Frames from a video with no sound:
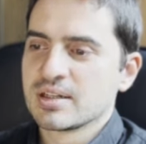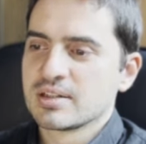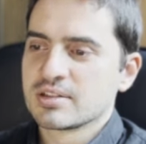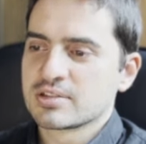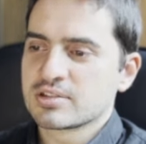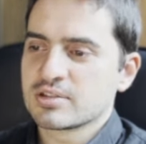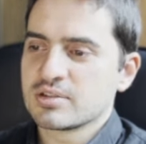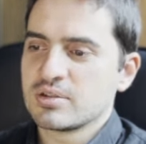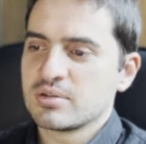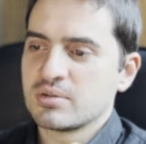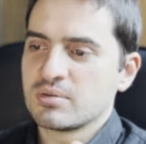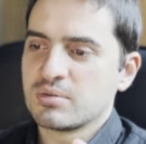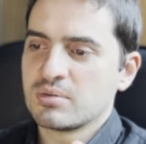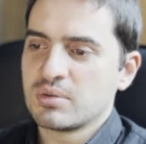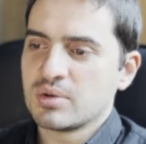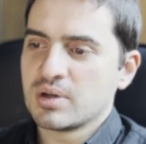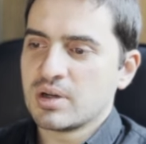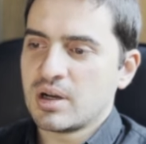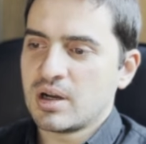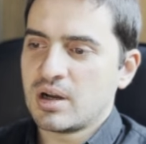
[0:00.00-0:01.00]
So
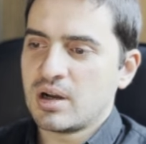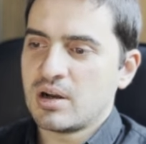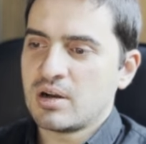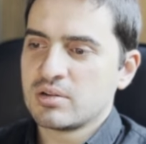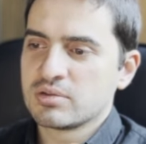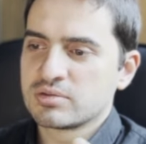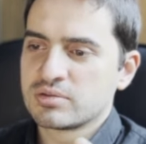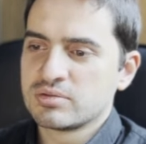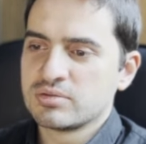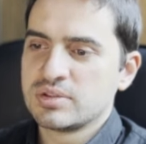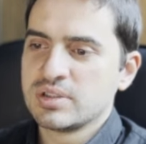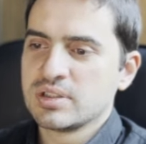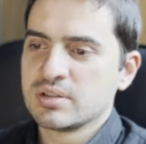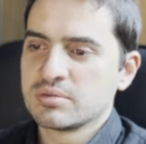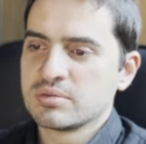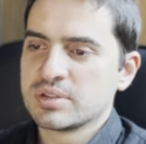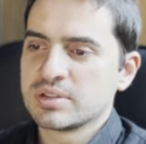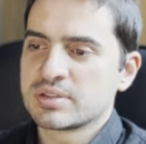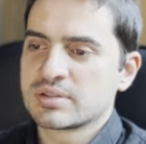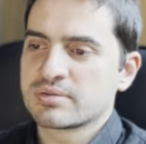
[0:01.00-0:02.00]
how to deal
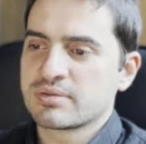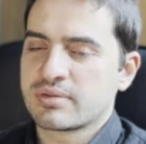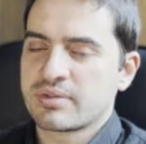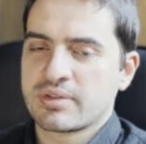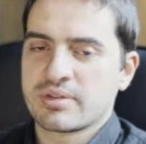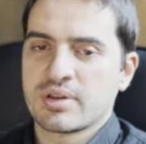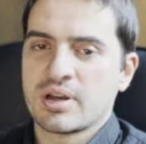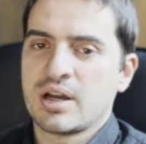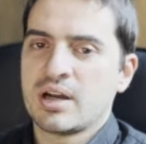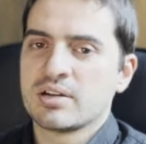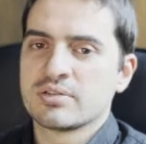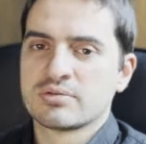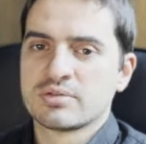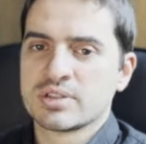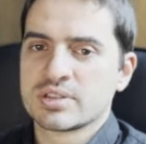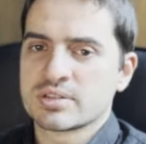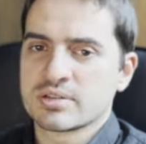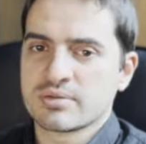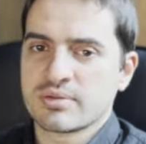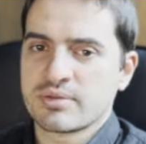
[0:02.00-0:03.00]
with
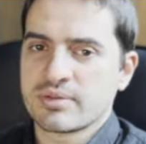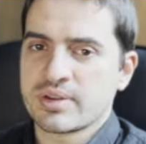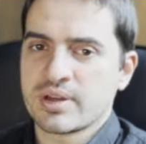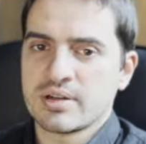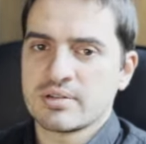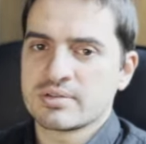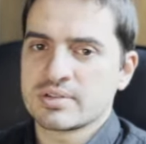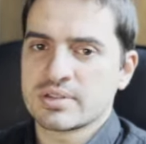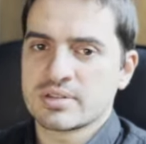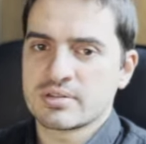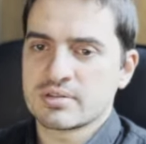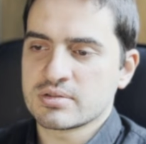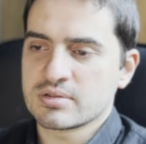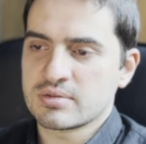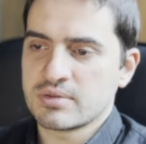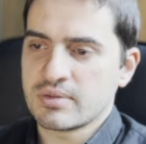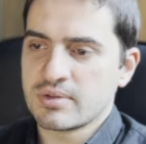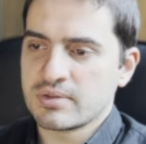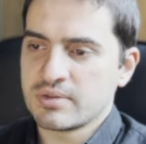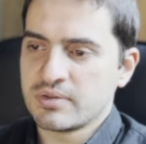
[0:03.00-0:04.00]
hundreds of thousands
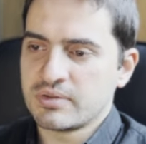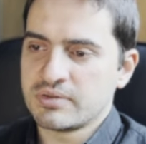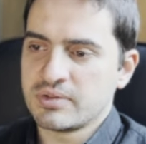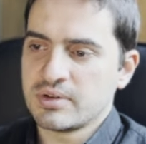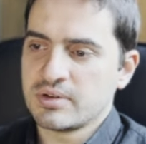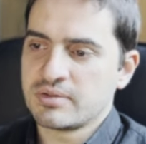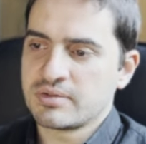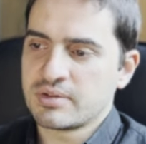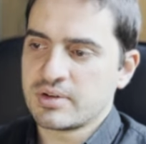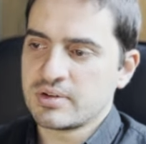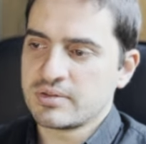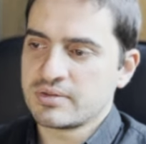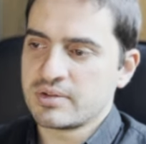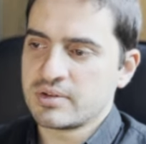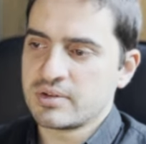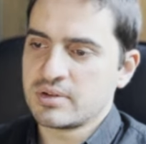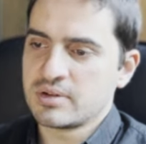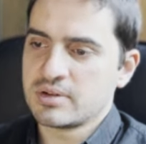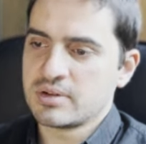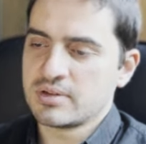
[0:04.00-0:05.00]

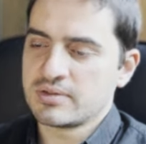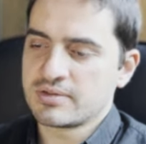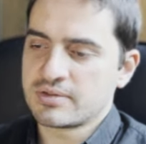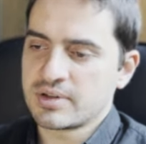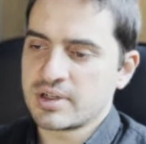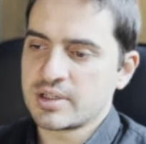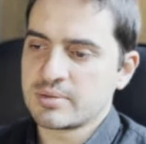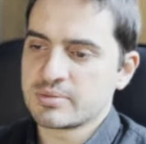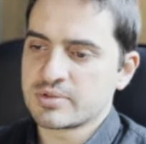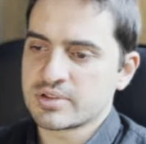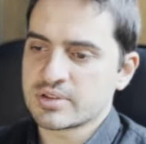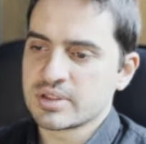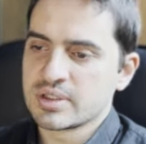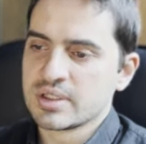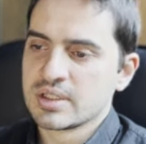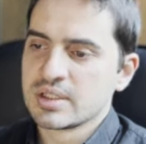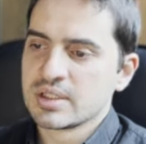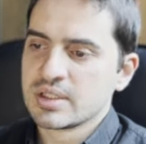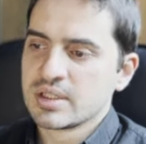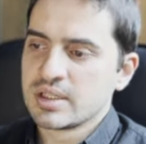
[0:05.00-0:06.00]
of frames
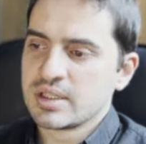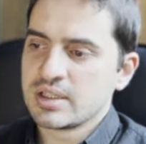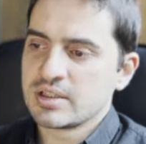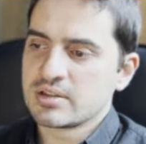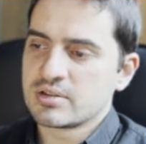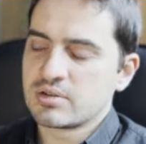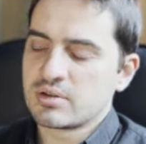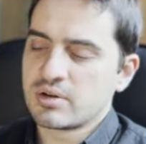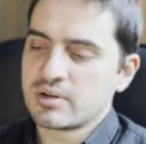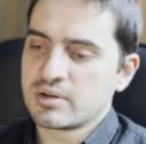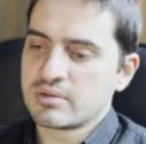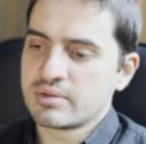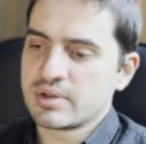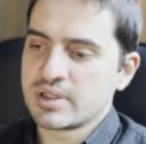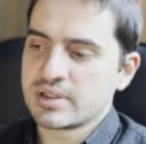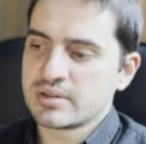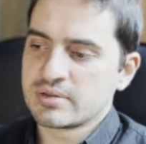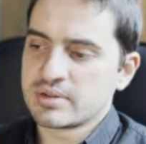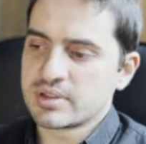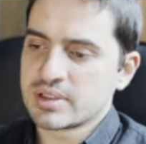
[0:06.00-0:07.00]
in Corona
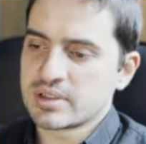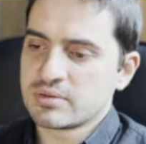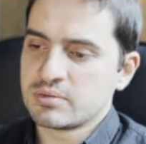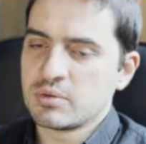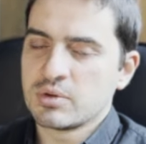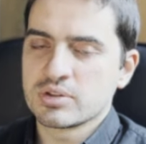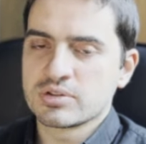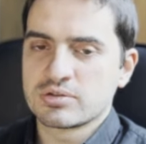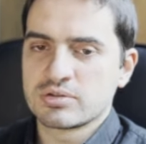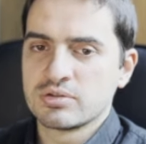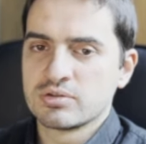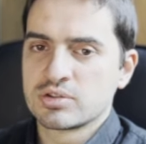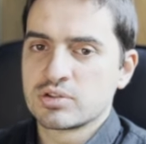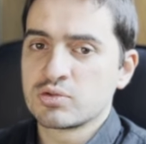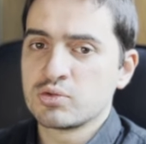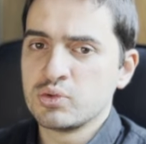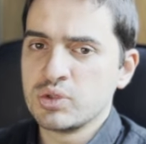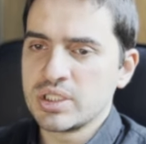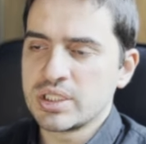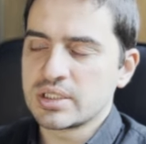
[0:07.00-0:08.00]
rendering, what to
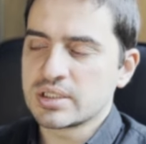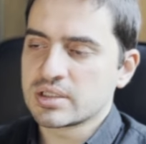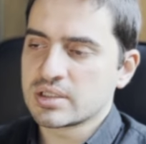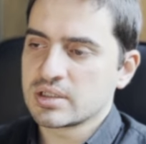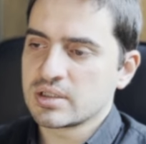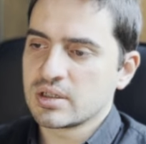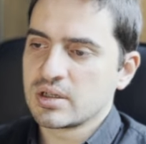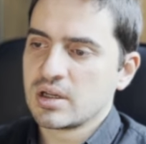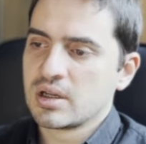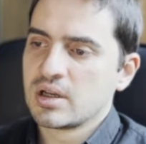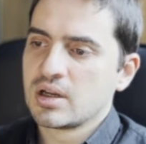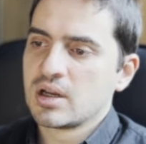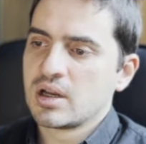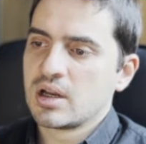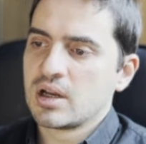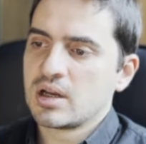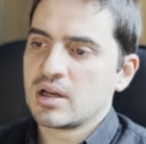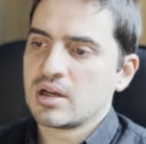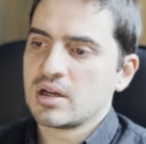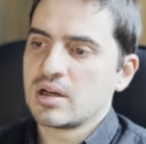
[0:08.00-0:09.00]
tweak,
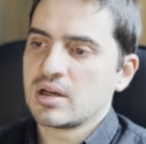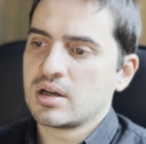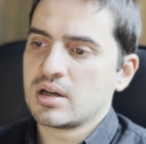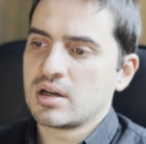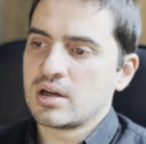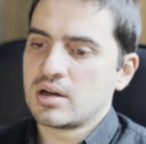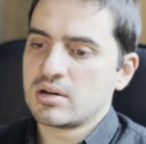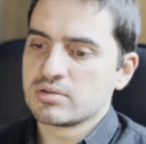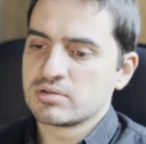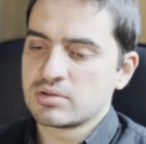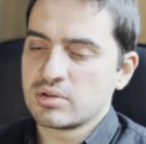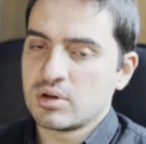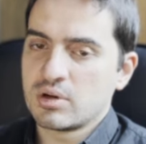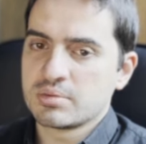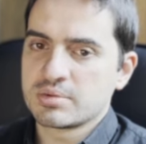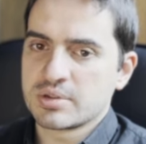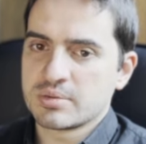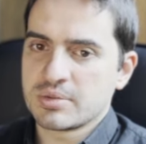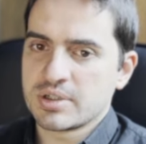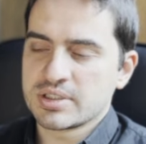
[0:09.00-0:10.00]
how to
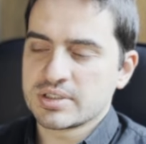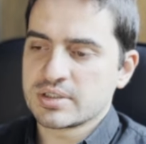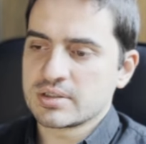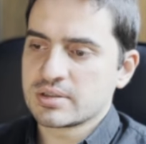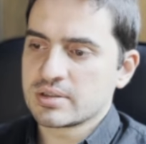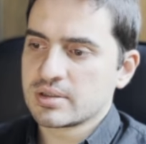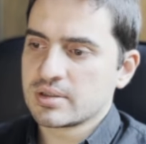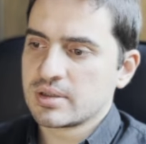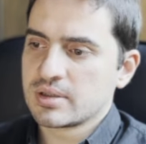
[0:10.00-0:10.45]
optimize it.